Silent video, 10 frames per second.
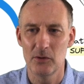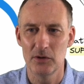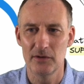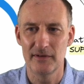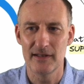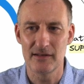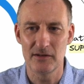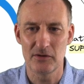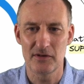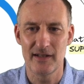all of this
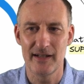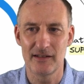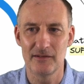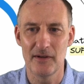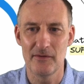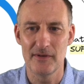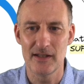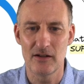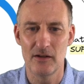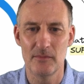looks like when we
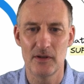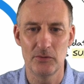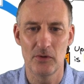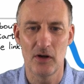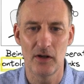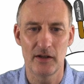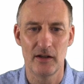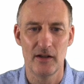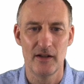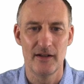come to our
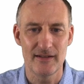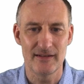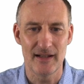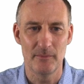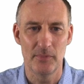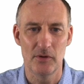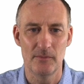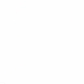example.